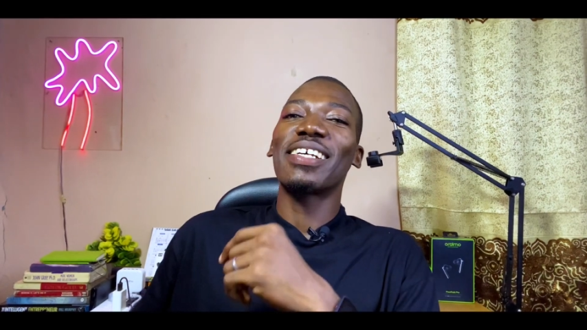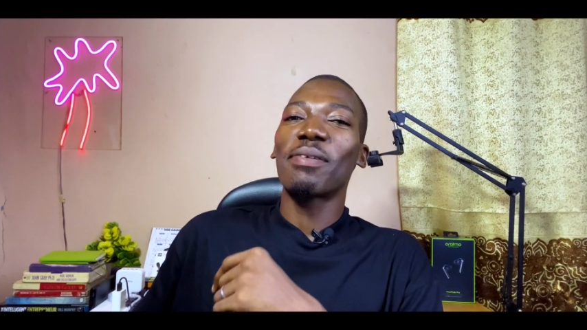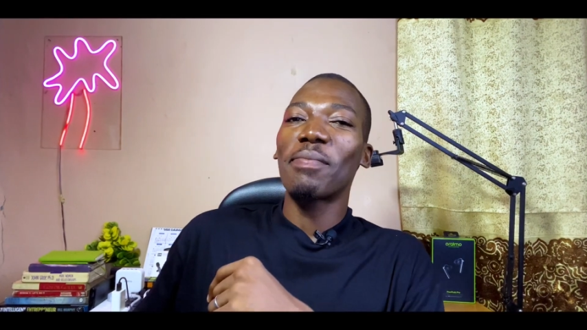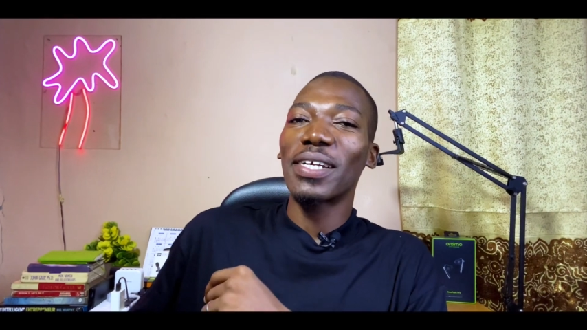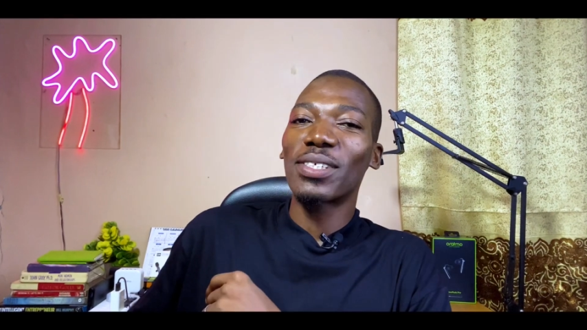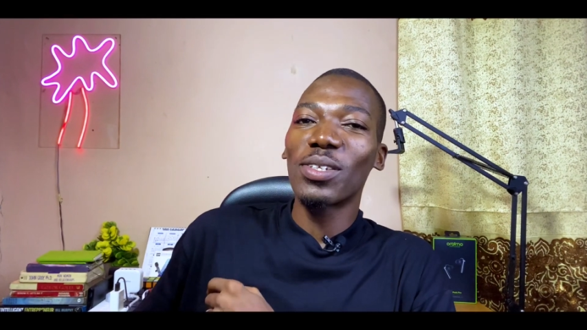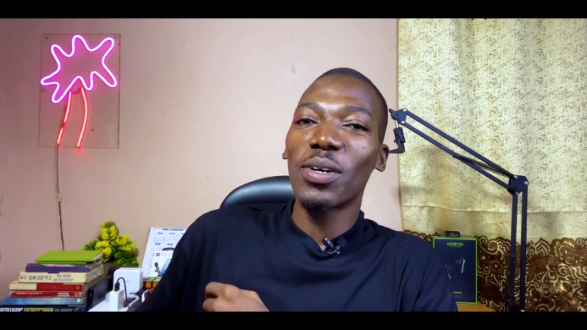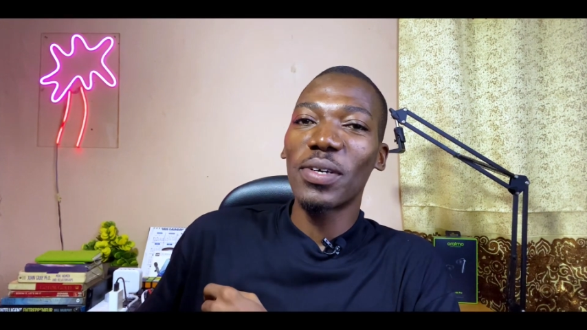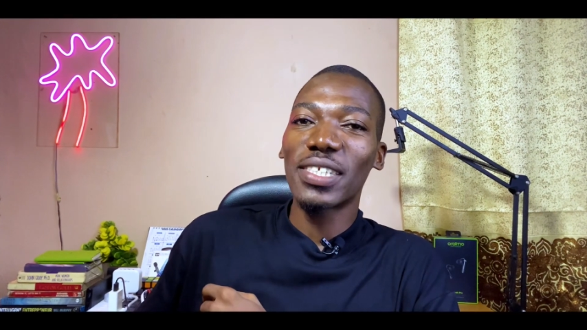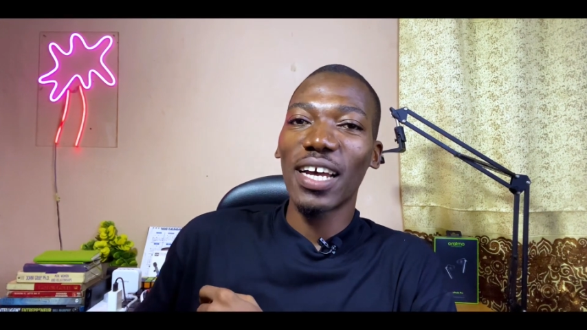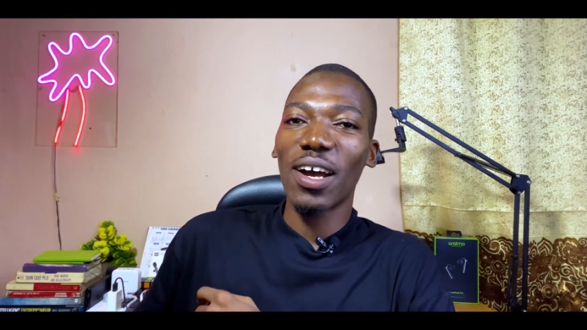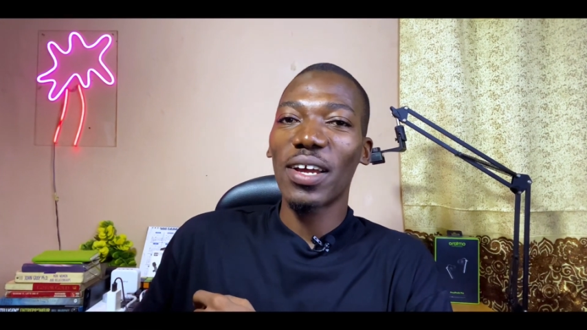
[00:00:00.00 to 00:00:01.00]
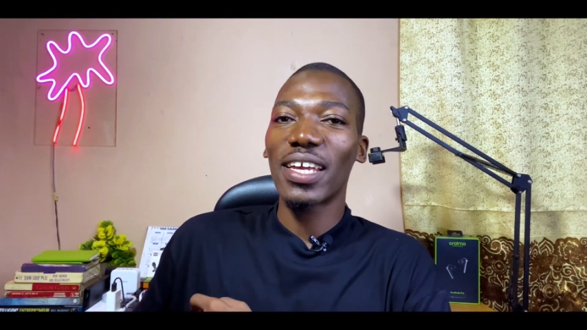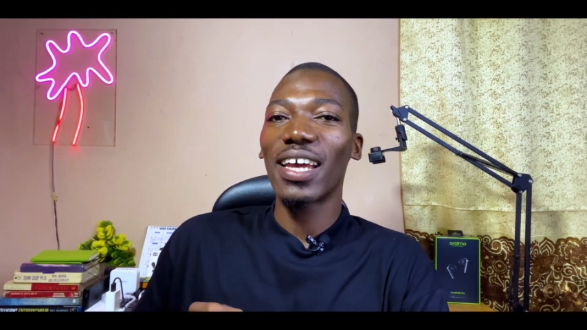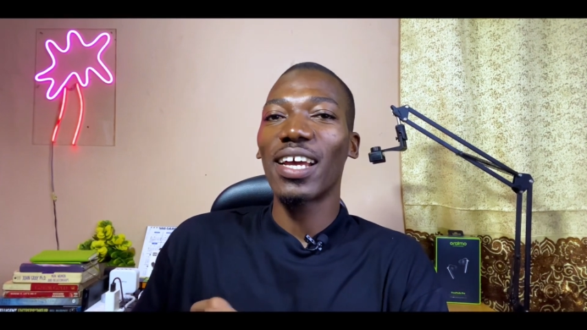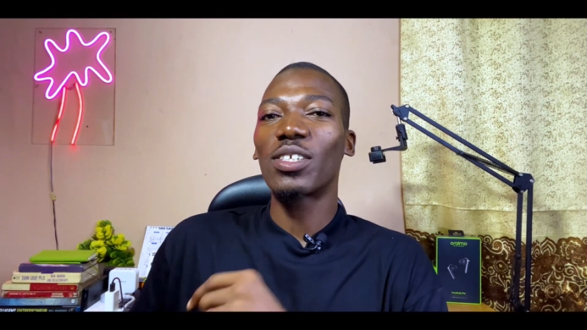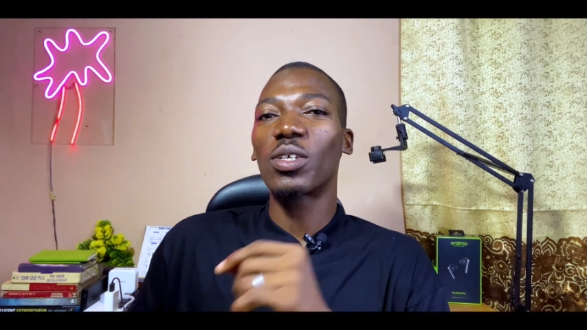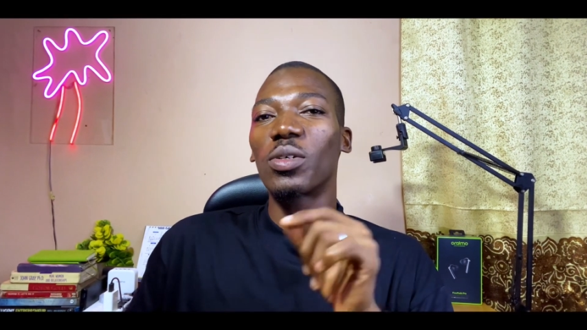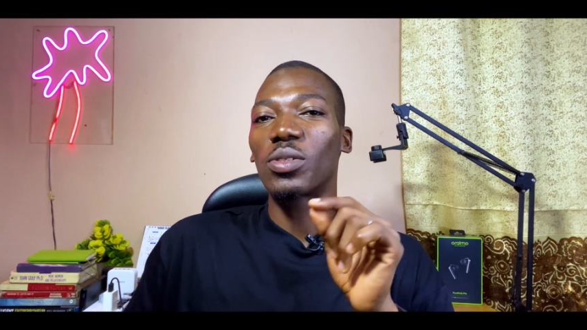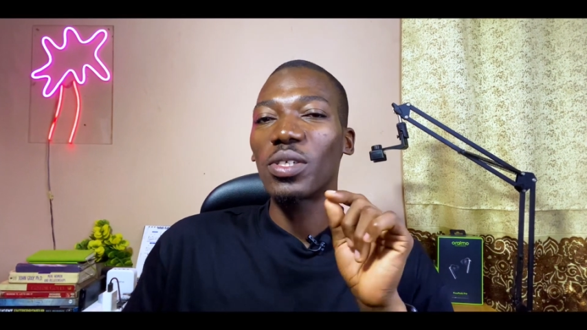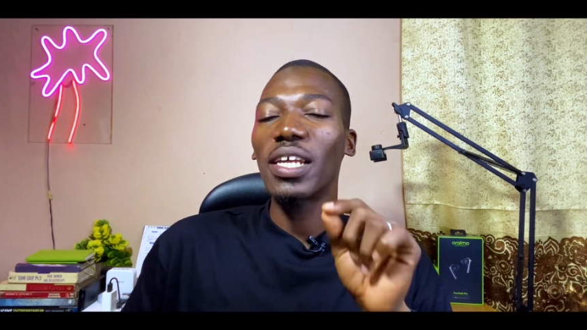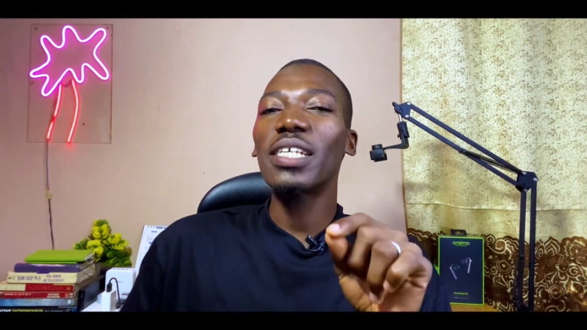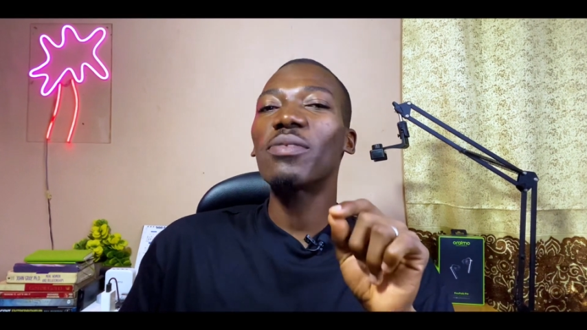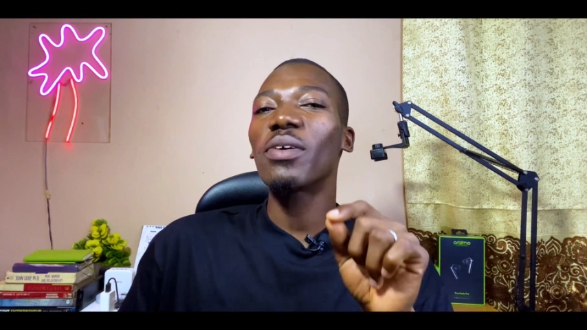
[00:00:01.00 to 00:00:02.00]
babsomotden here. So
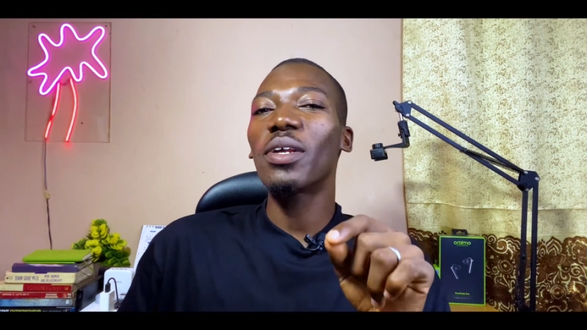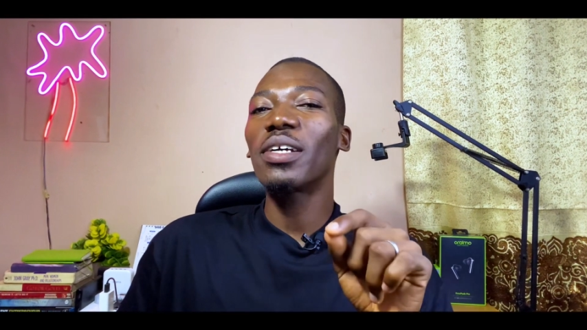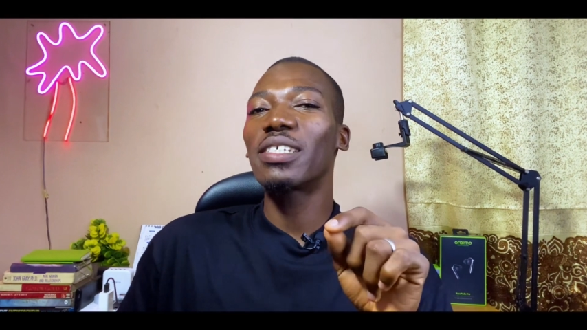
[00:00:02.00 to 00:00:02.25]
today's video is